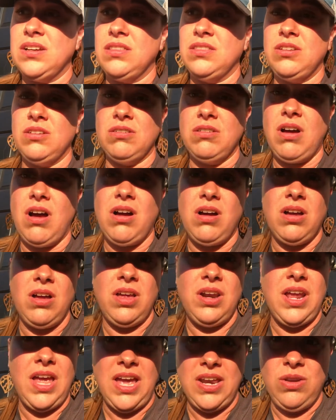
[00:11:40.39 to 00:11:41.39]
They're not
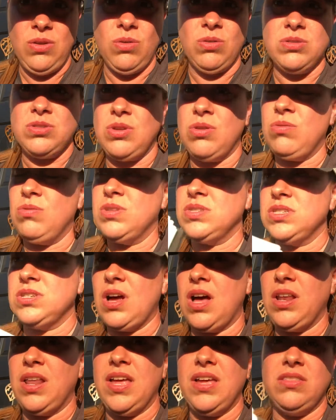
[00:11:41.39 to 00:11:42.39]
an annual, so it's
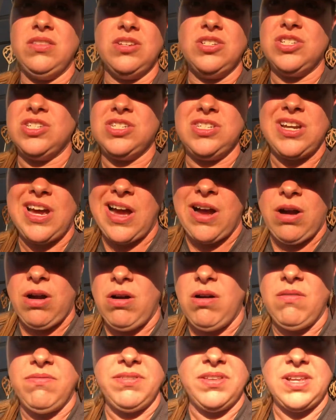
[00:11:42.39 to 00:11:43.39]
not like they just die
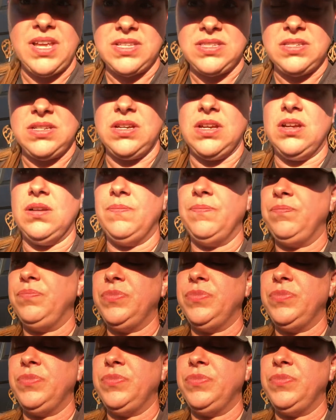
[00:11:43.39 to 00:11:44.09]
off and that's it.